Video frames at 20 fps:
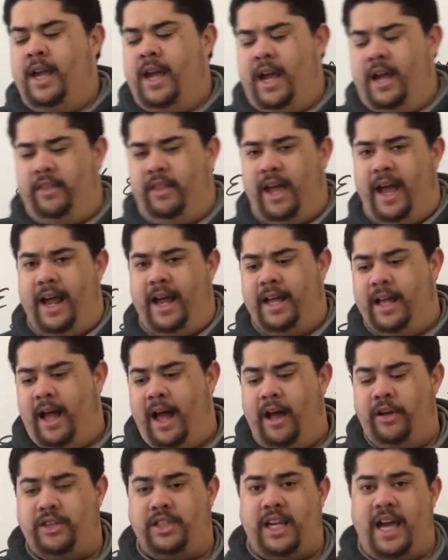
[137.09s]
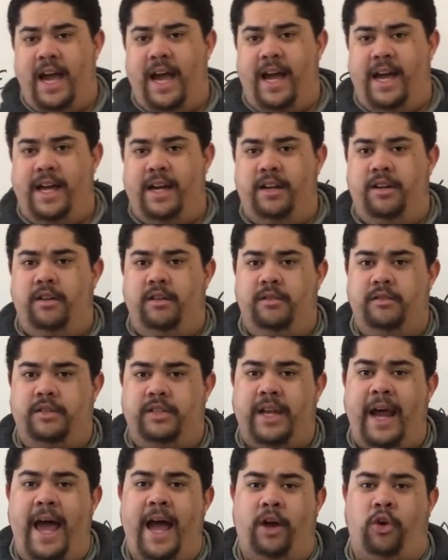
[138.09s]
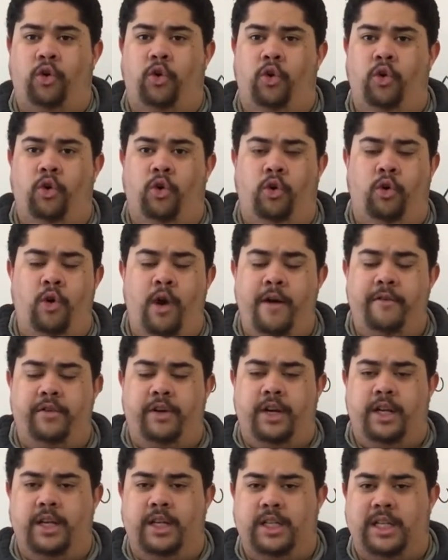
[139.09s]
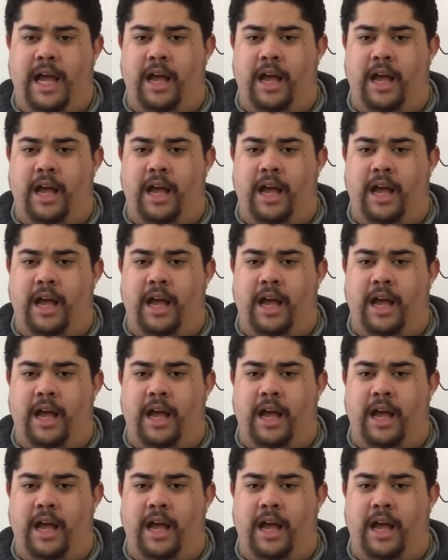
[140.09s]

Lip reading: and the outside tackle or whoever it is,